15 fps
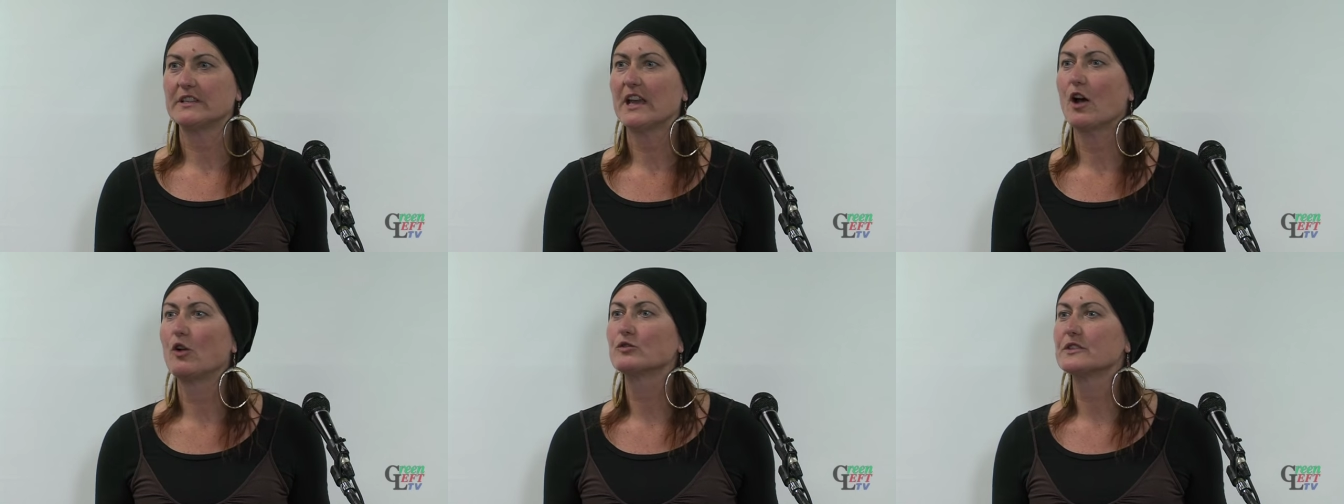
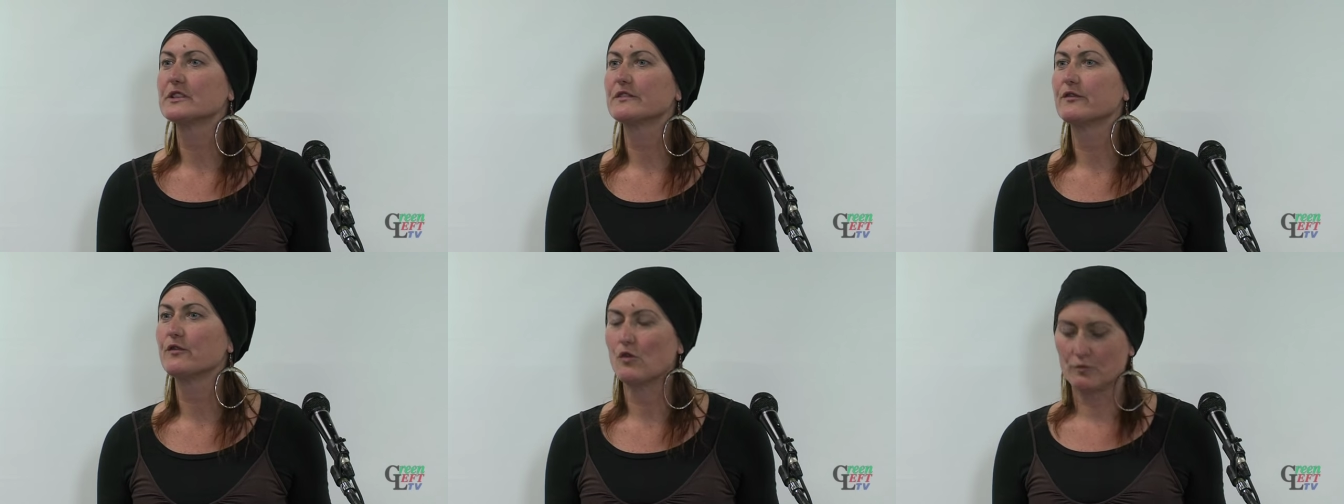the
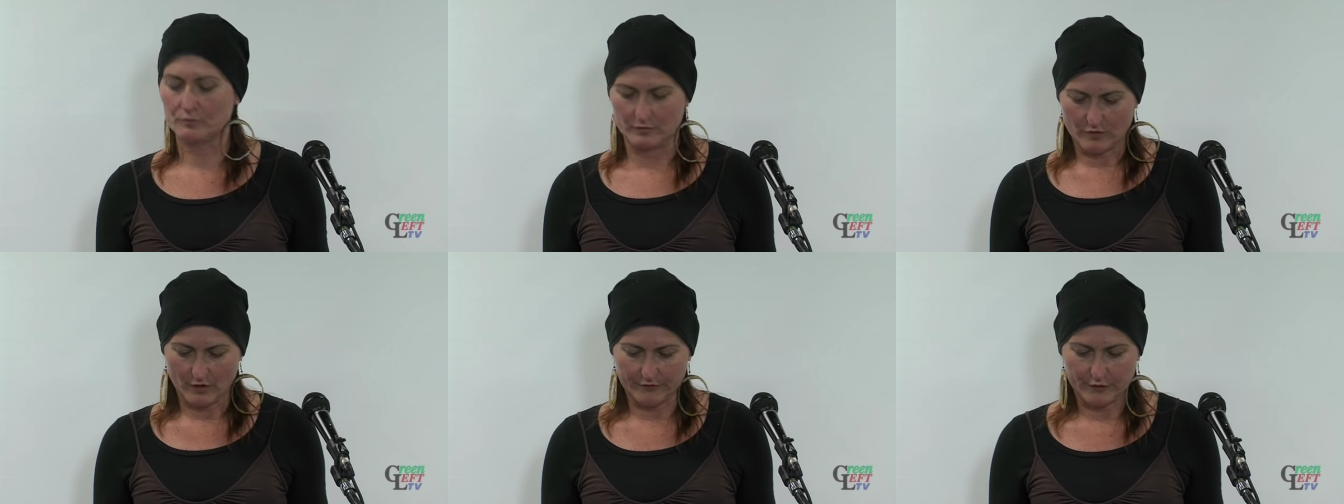oldest
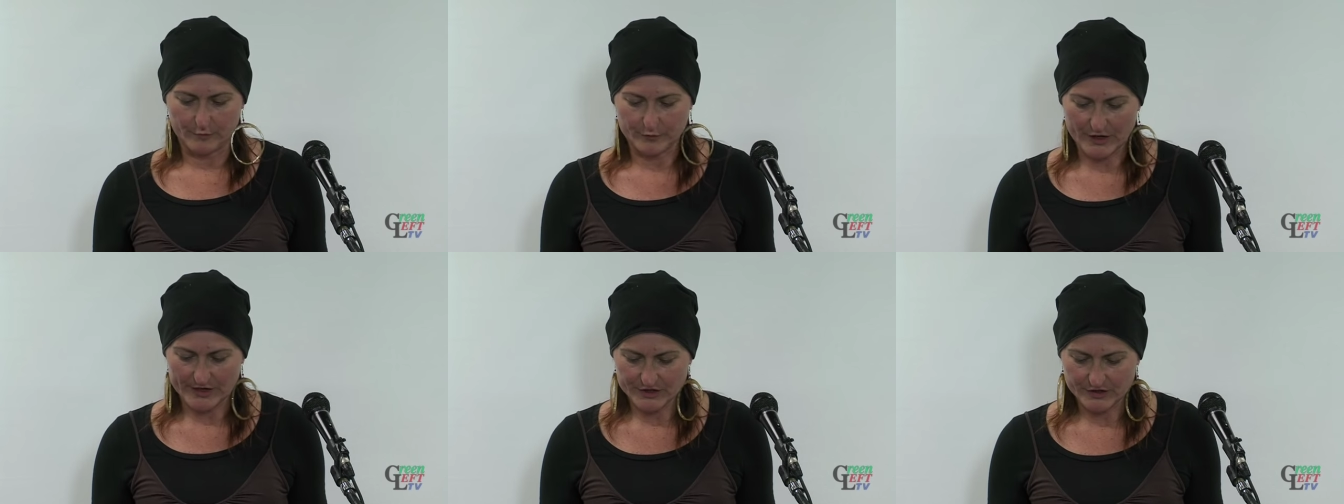form of
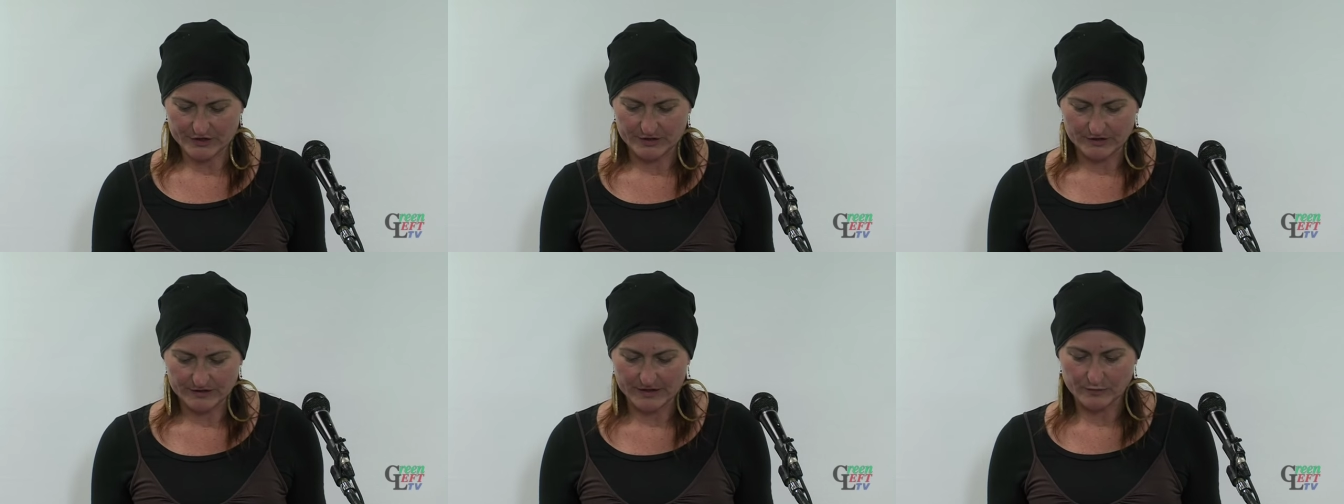
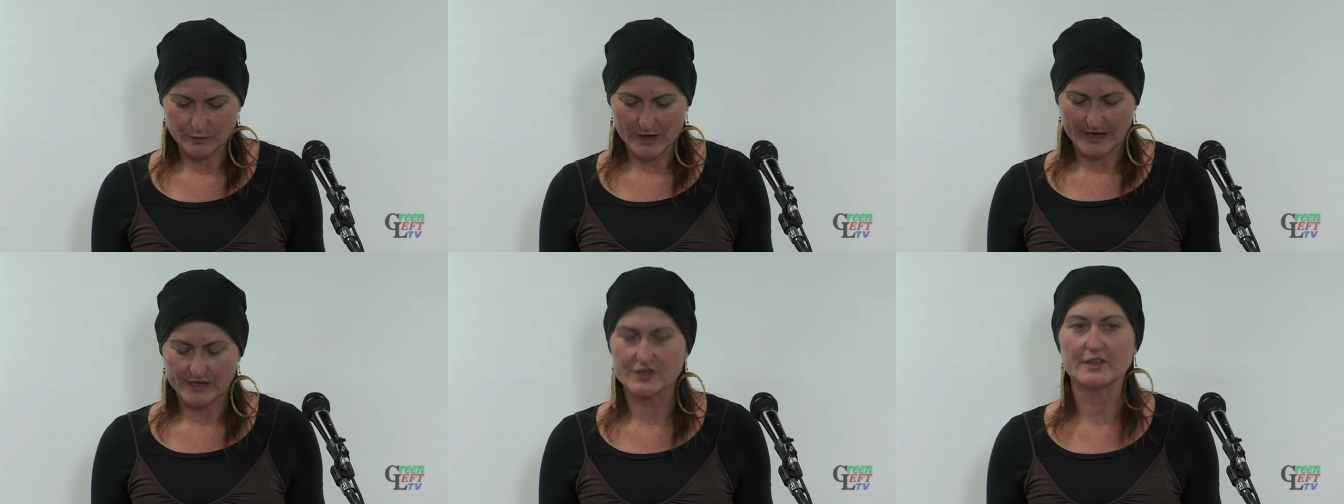oppression that
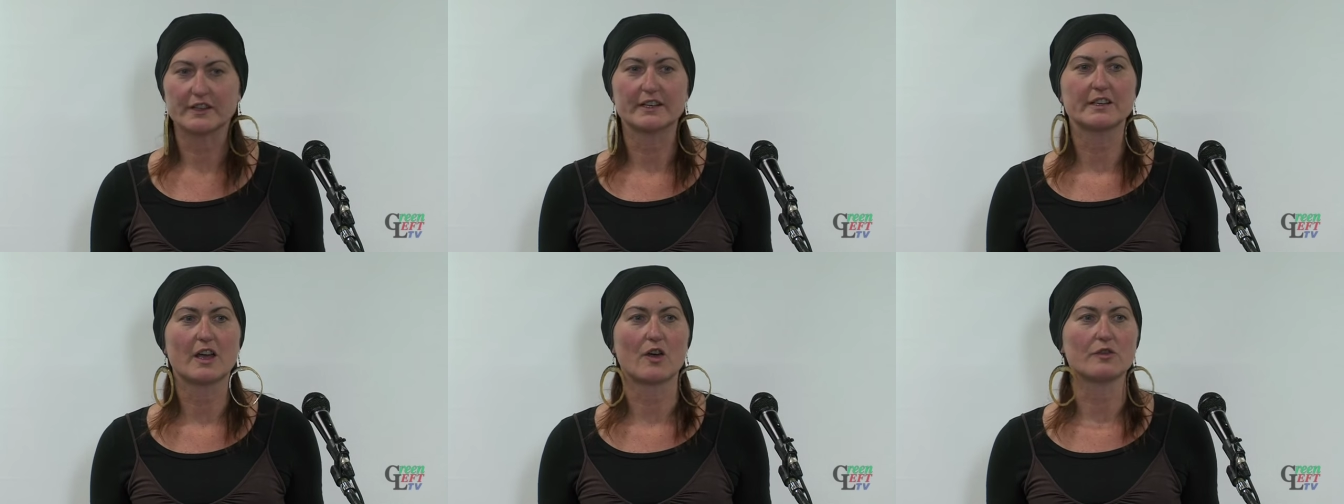we
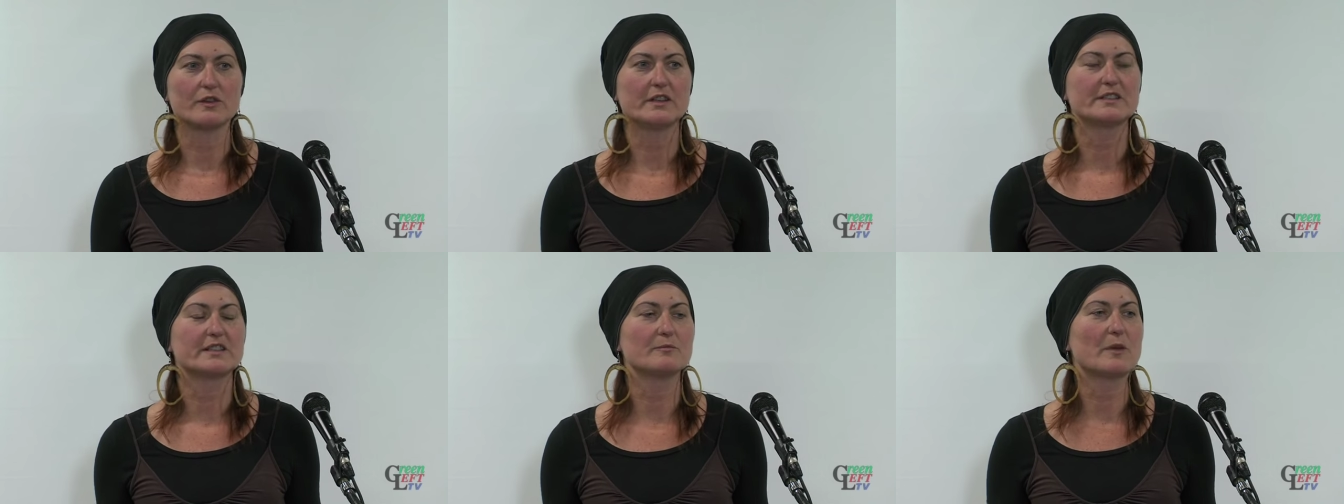actually know,
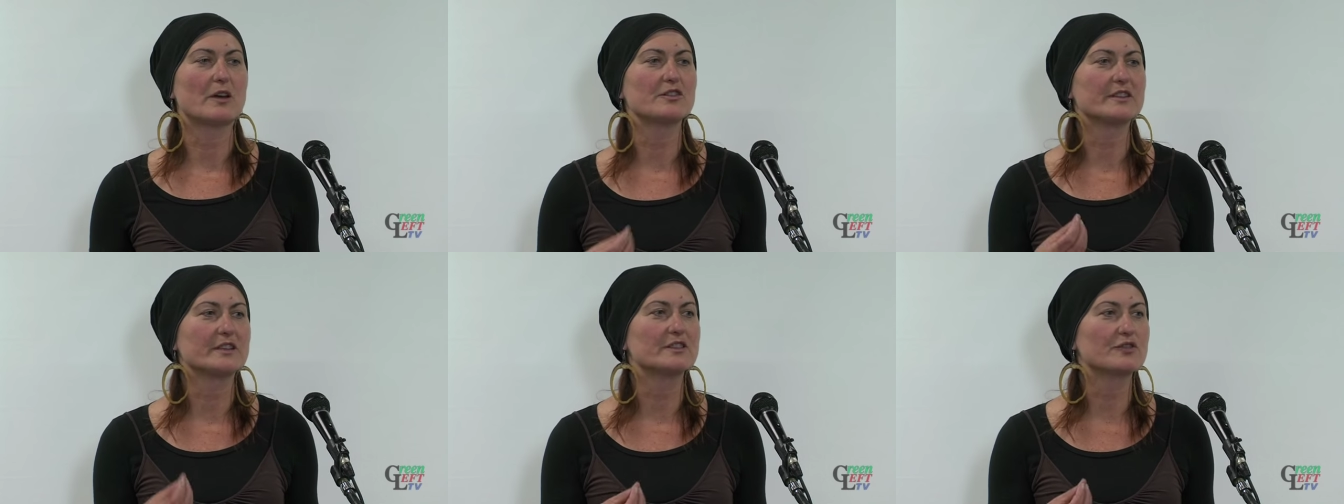and it's the
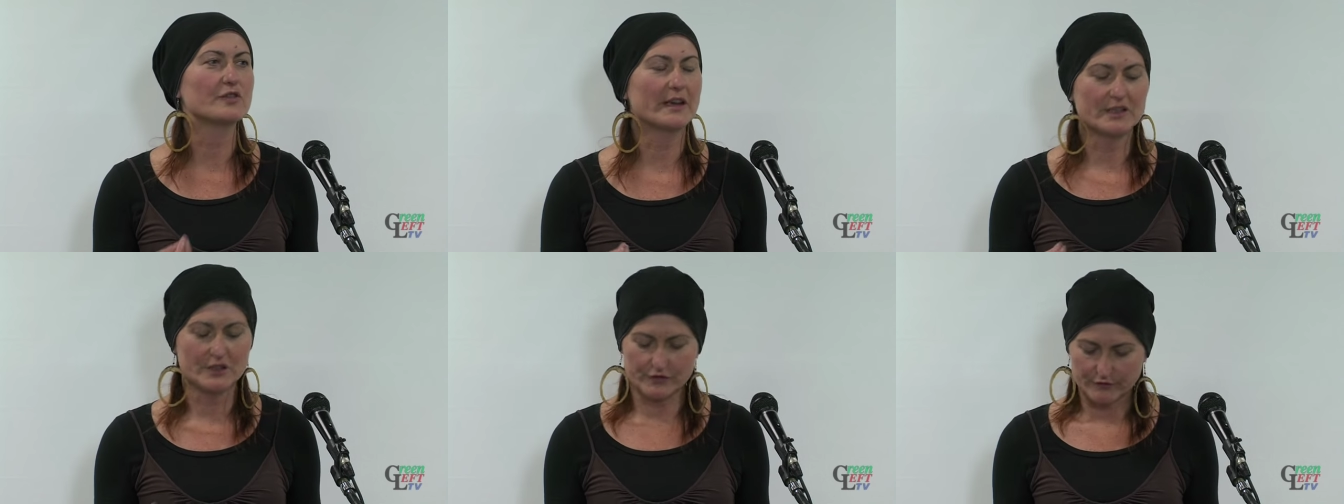most
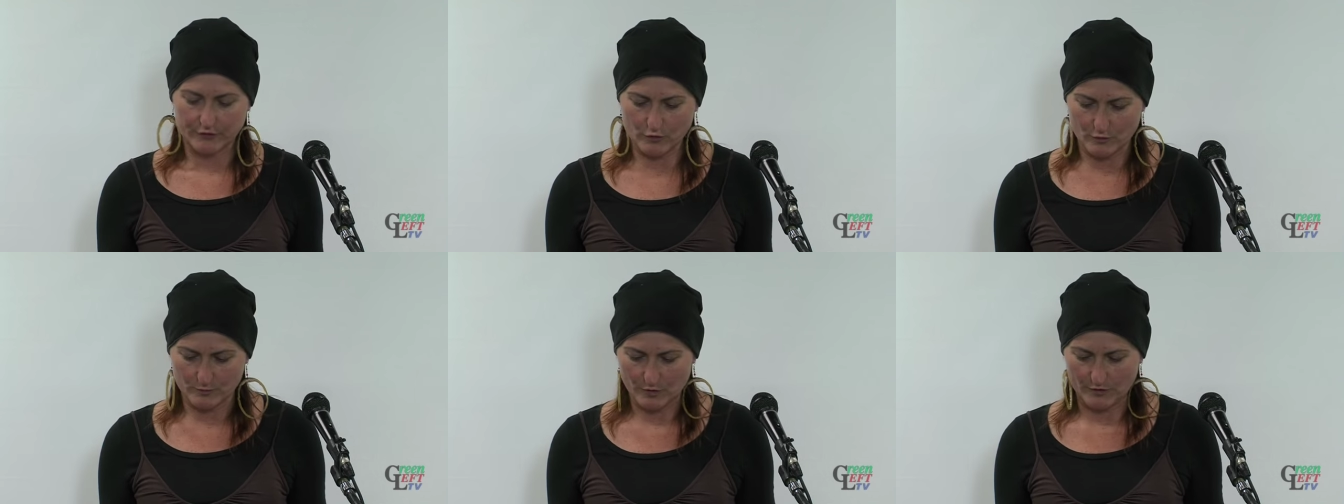entrenched
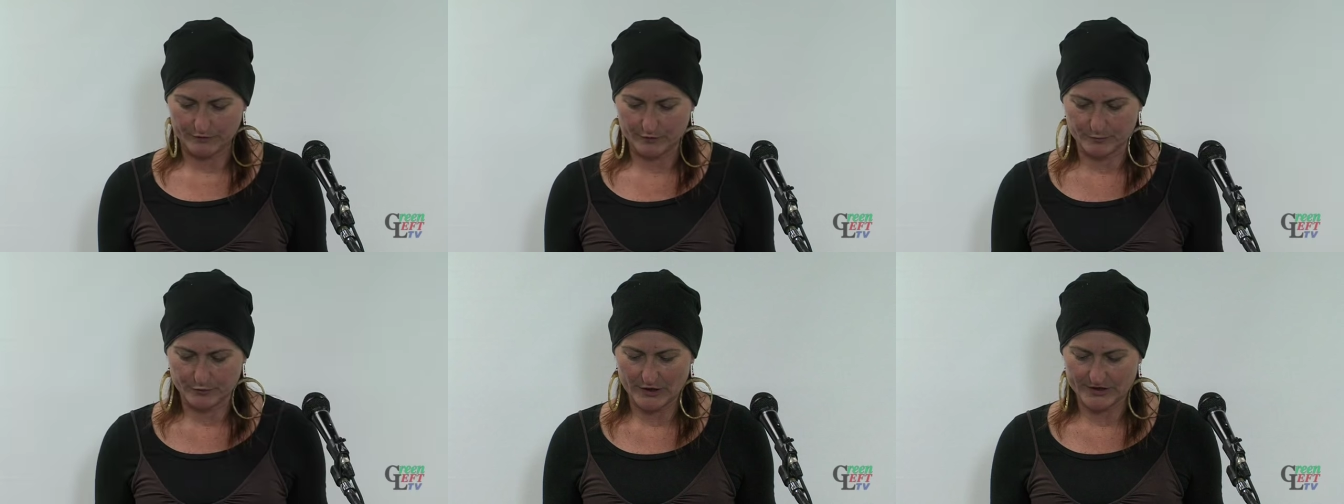form
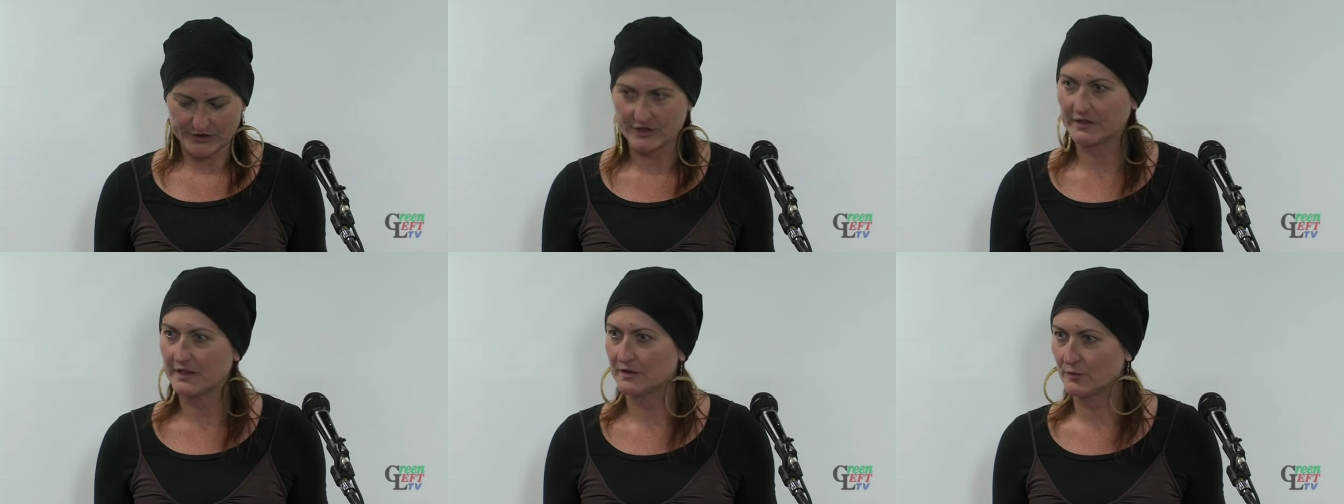of
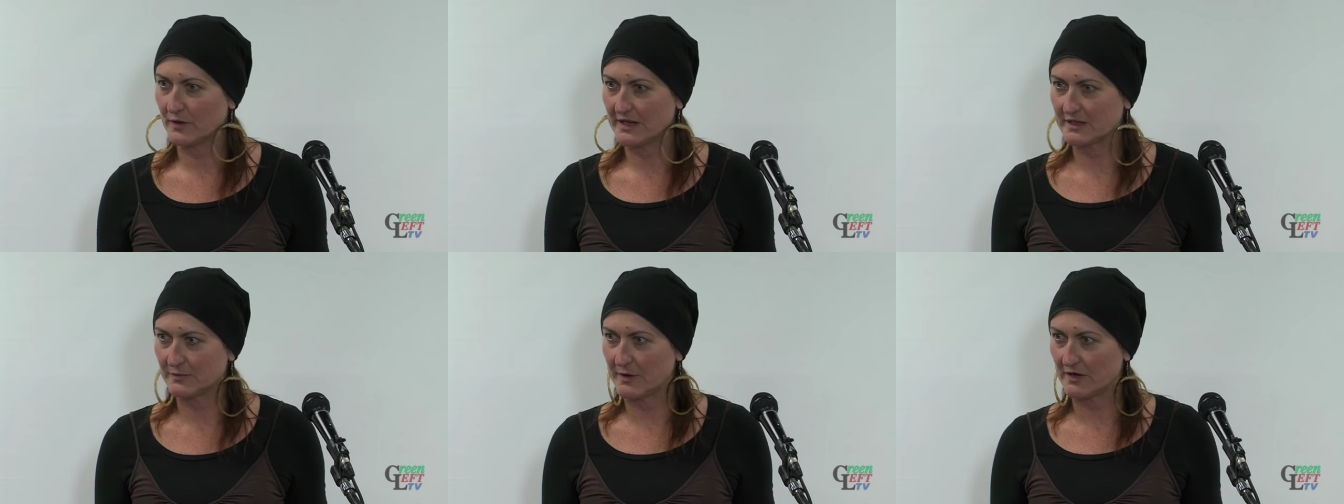oppression that we
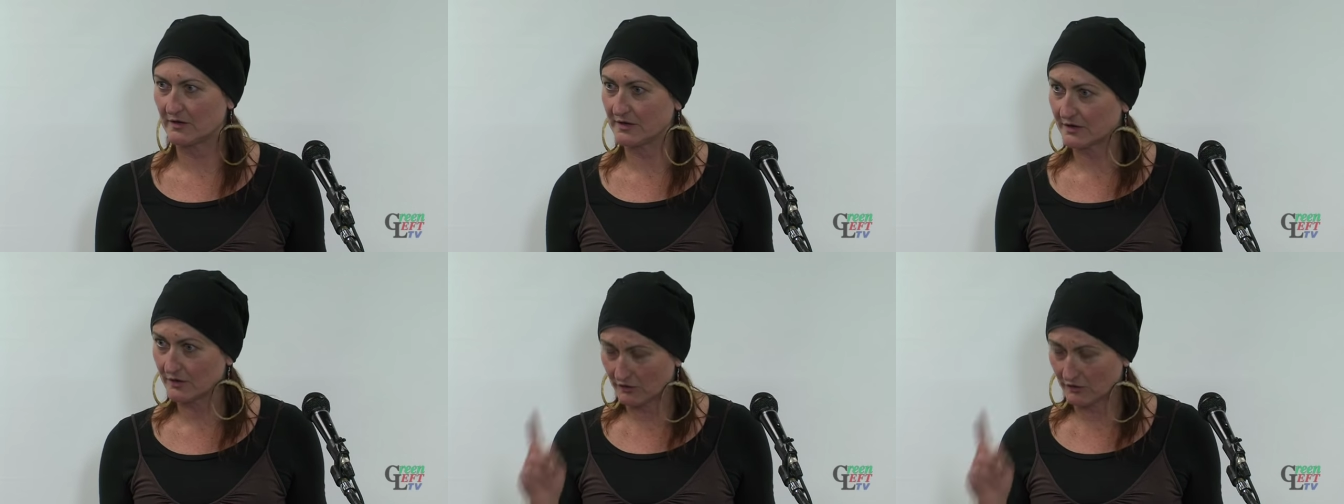experience.